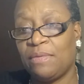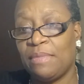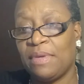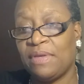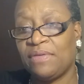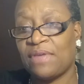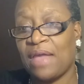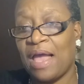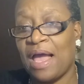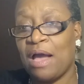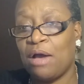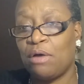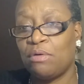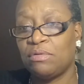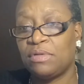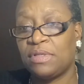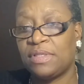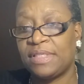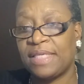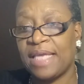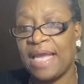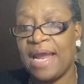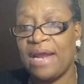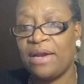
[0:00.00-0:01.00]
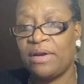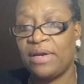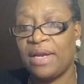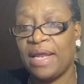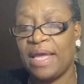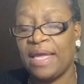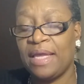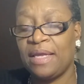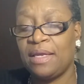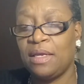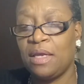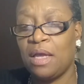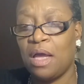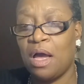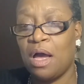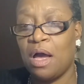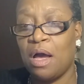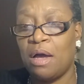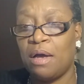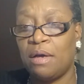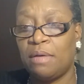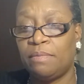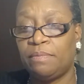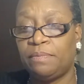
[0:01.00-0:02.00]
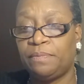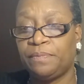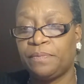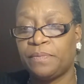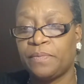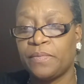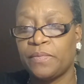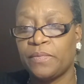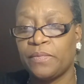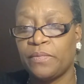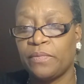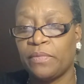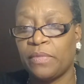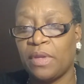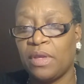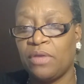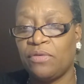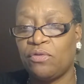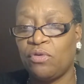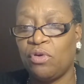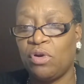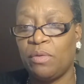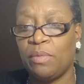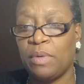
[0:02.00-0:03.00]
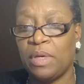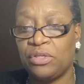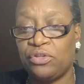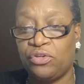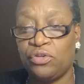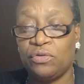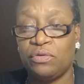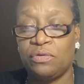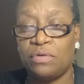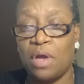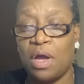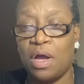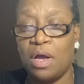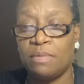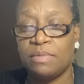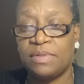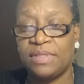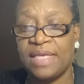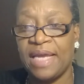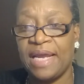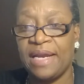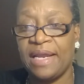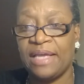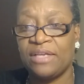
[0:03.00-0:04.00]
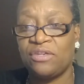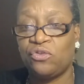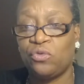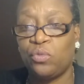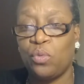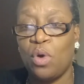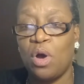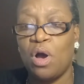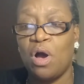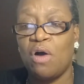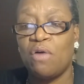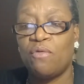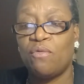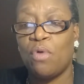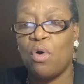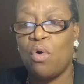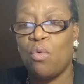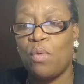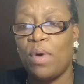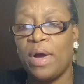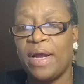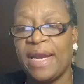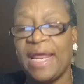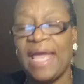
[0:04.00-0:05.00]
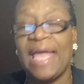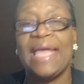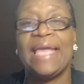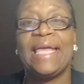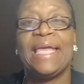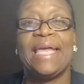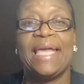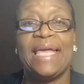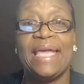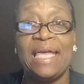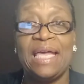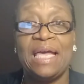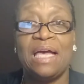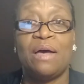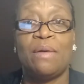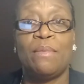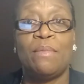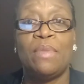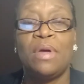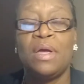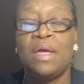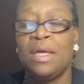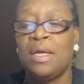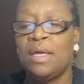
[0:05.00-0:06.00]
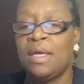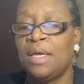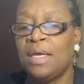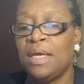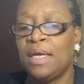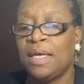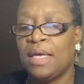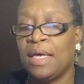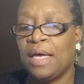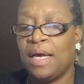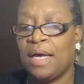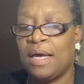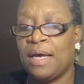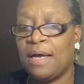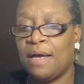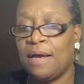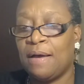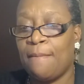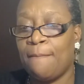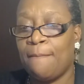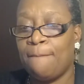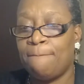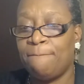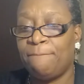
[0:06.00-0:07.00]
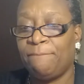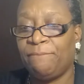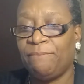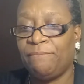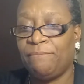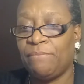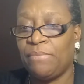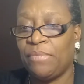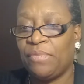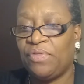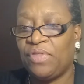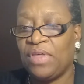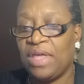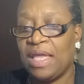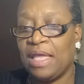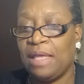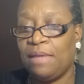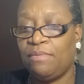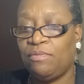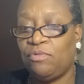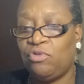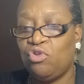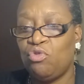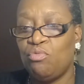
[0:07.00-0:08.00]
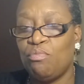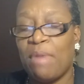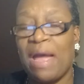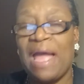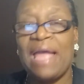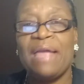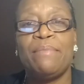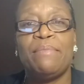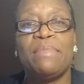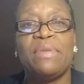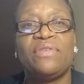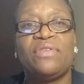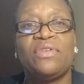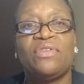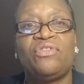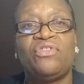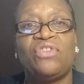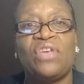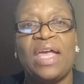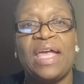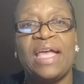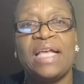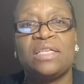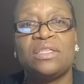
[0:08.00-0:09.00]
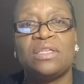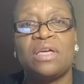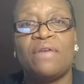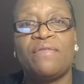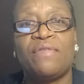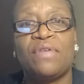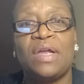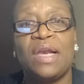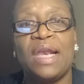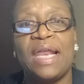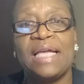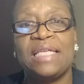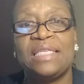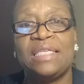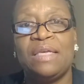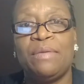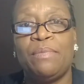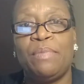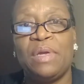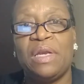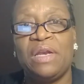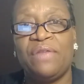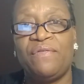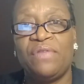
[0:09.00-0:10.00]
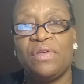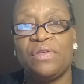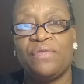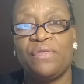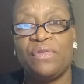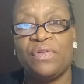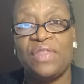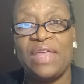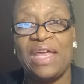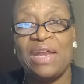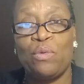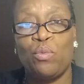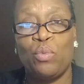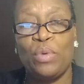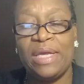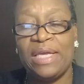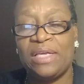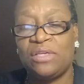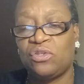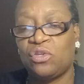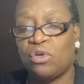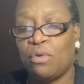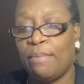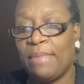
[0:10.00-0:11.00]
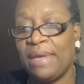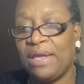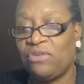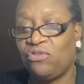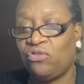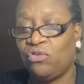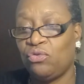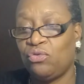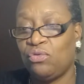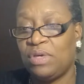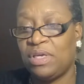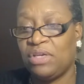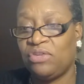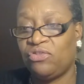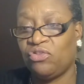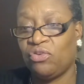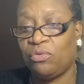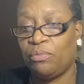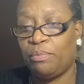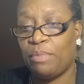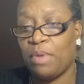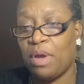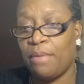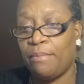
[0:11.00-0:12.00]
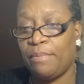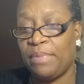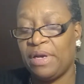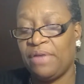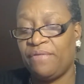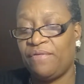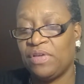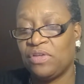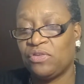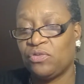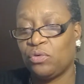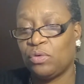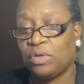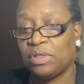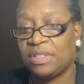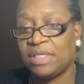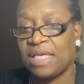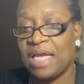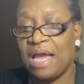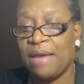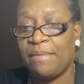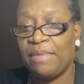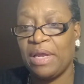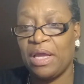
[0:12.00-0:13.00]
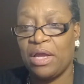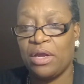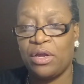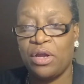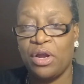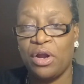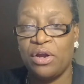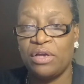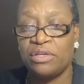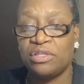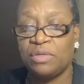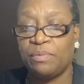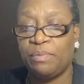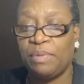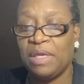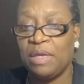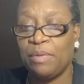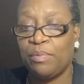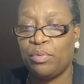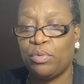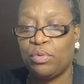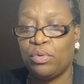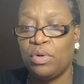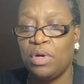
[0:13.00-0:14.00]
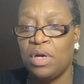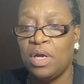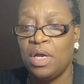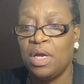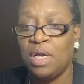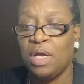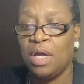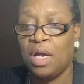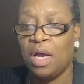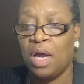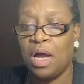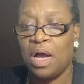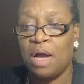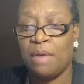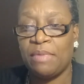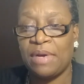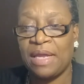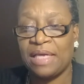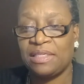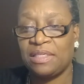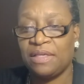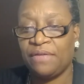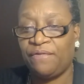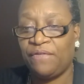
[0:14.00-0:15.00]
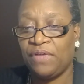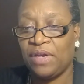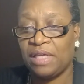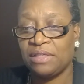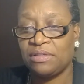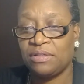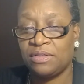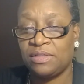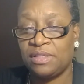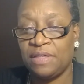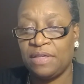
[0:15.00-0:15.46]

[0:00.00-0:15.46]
is out Saturday, it's going to be Saturday at 12:01 a.m., then you might miss a chance of collecting benefits for that week. So make sure you get your benefits on the time. They're encouraging people, like I said, fill out the